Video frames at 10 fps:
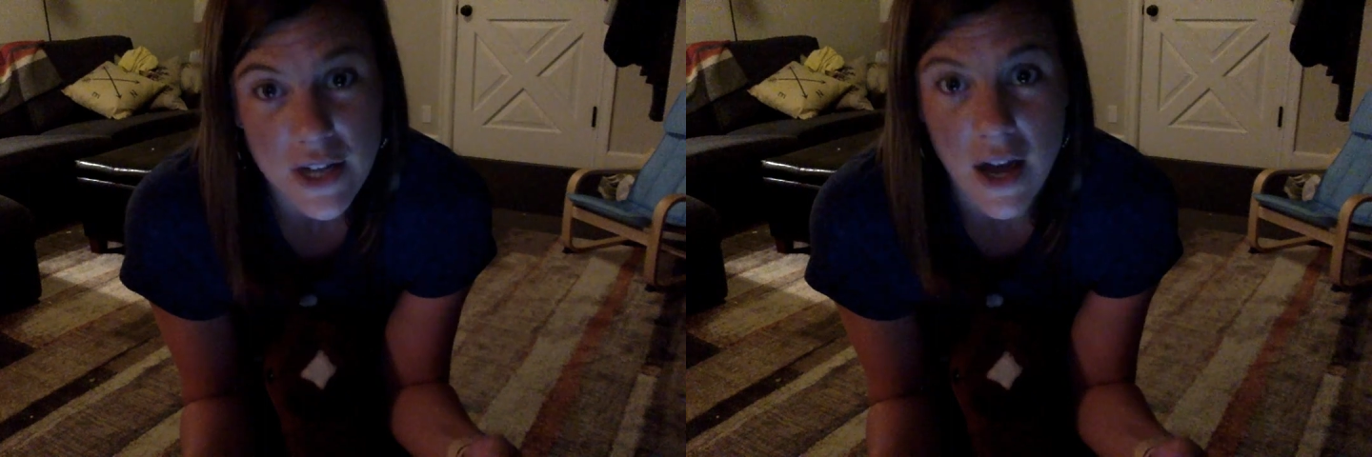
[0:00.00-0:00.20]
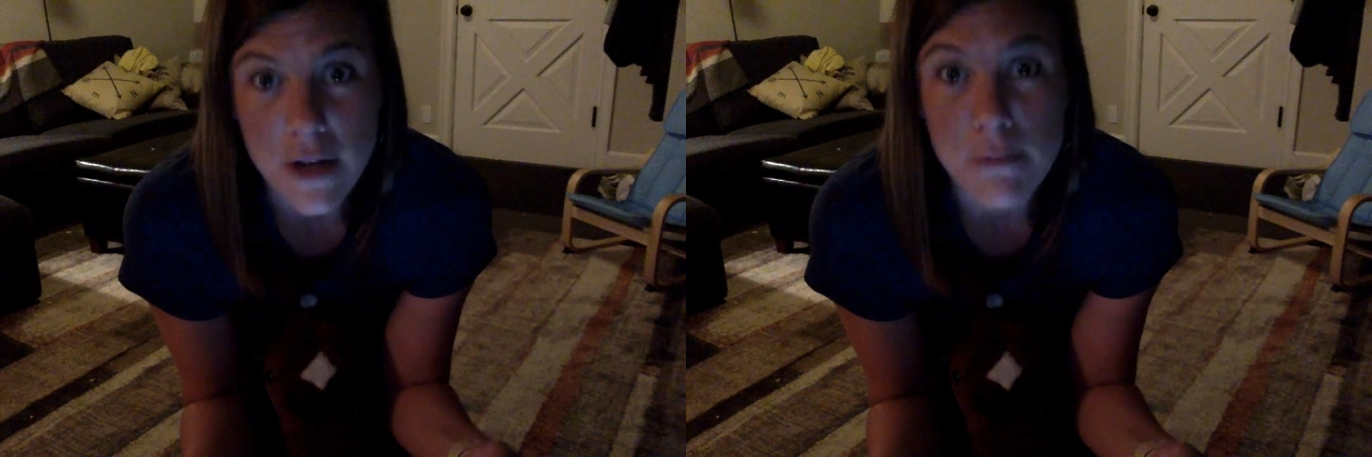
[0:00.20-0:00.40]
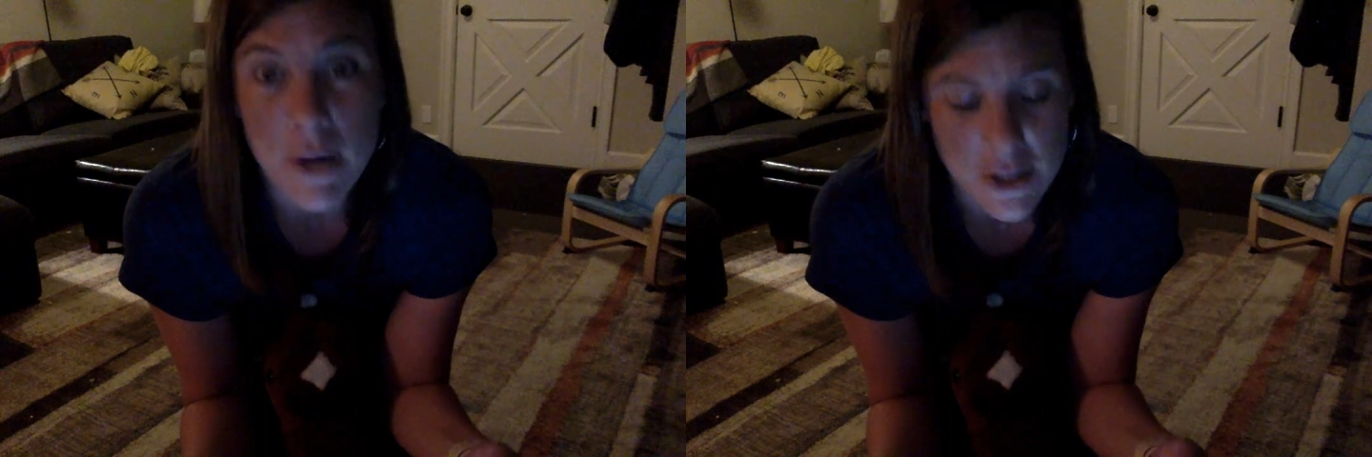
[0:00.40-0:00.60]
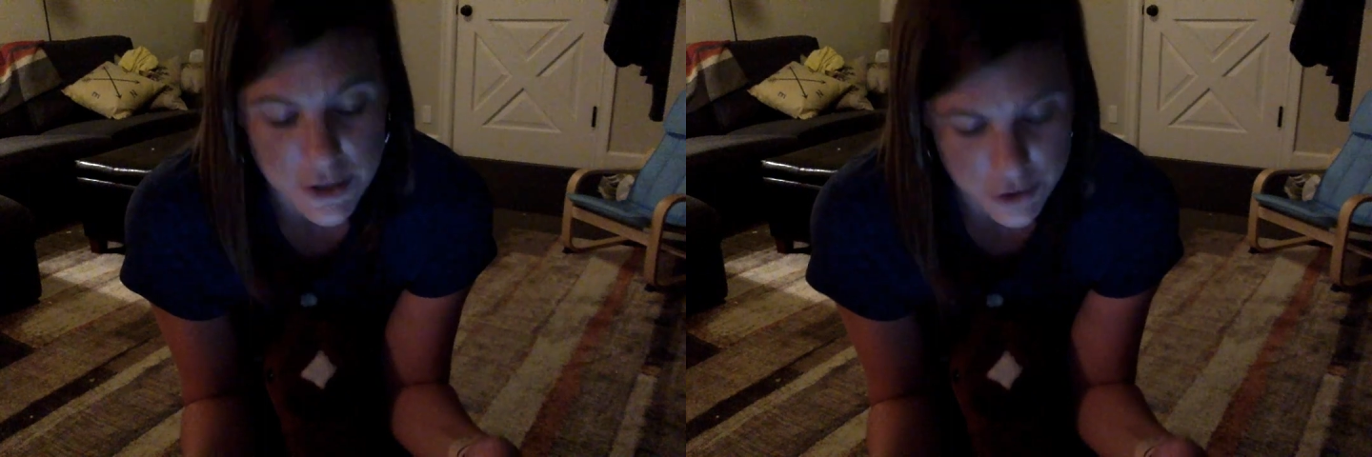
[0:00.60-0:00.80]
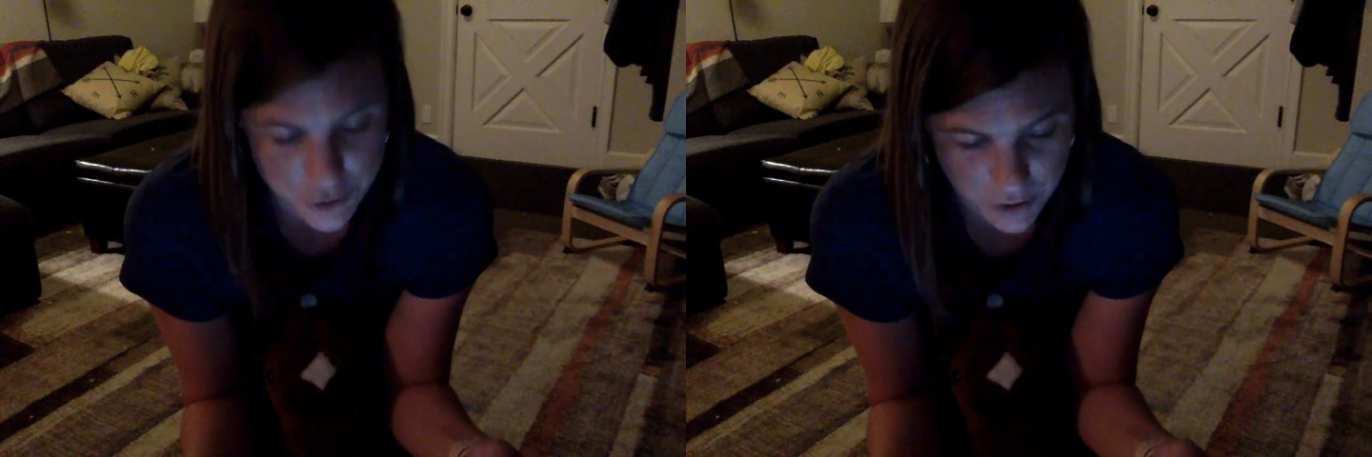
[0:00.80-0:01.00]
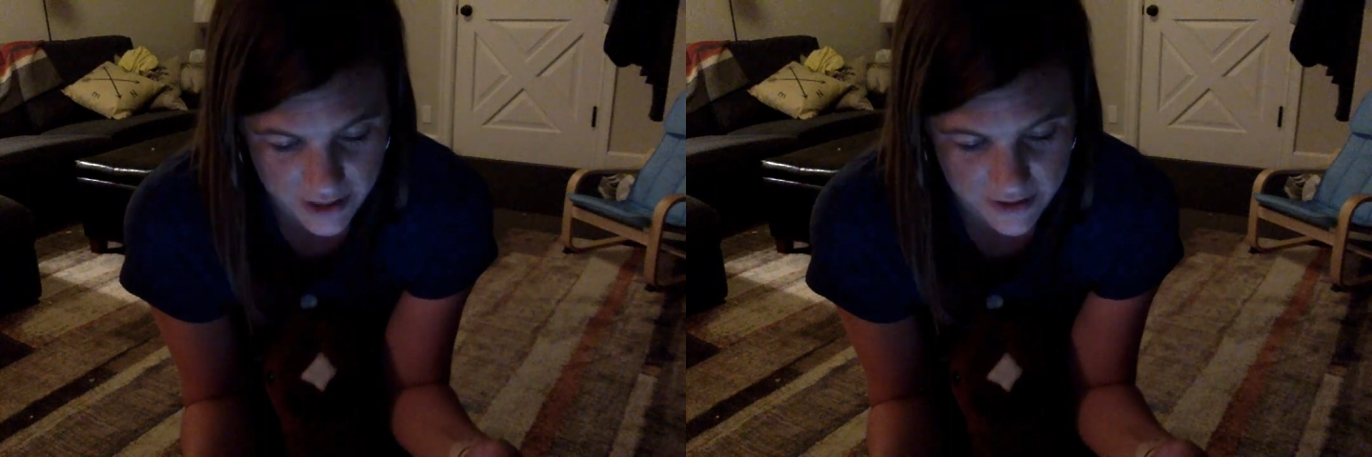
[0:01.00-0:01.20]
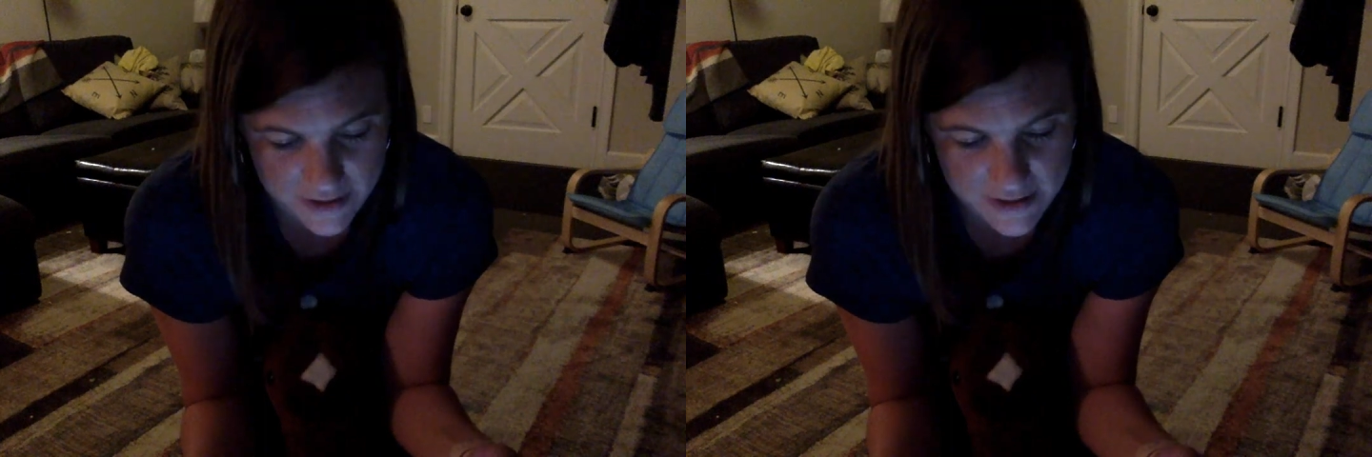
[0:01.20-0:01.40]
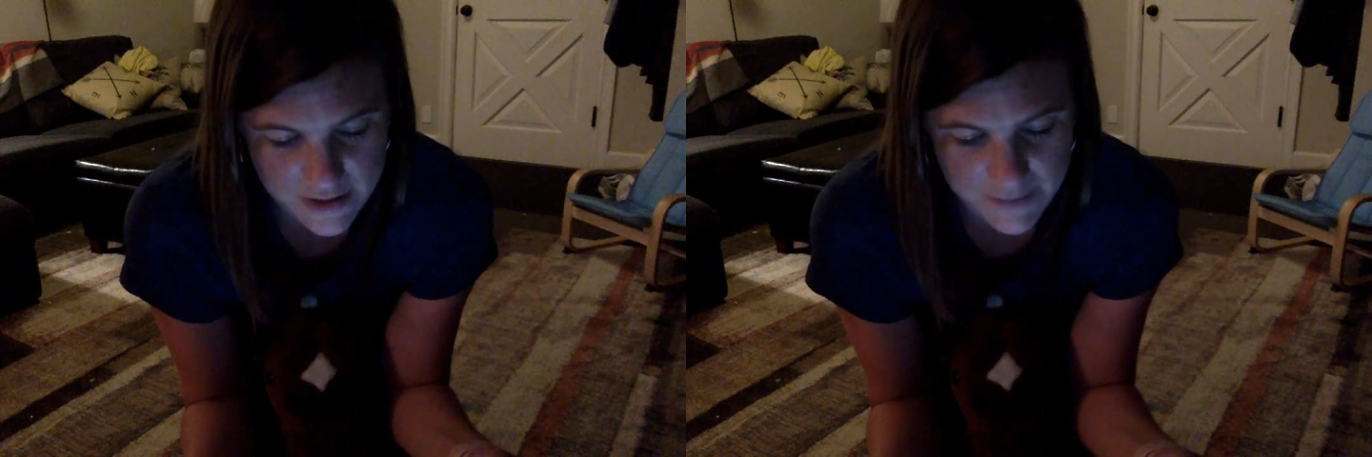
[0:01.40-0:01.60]
unmarked
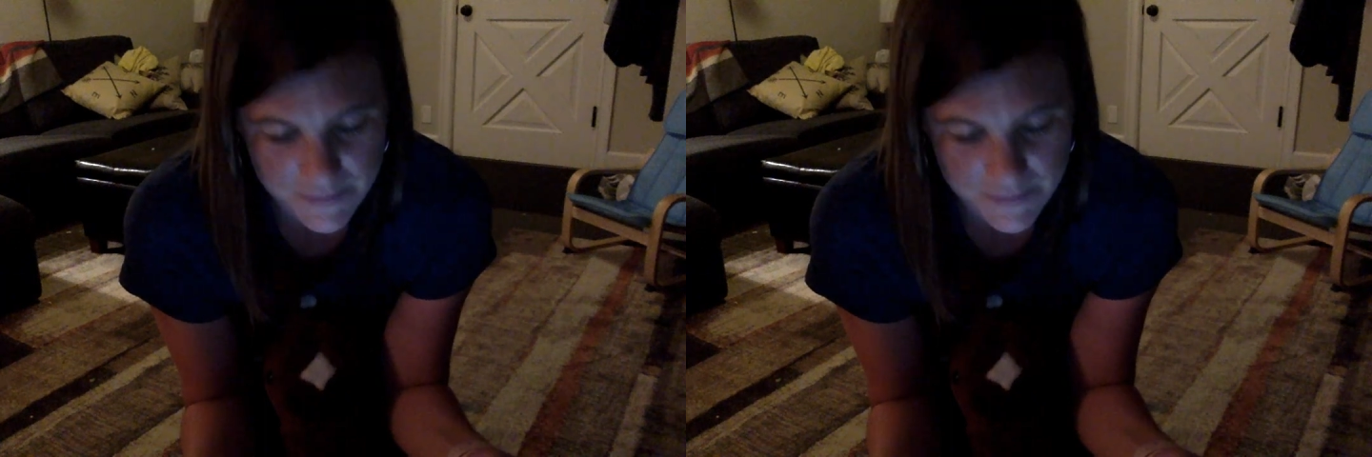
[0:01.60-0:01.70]
trails.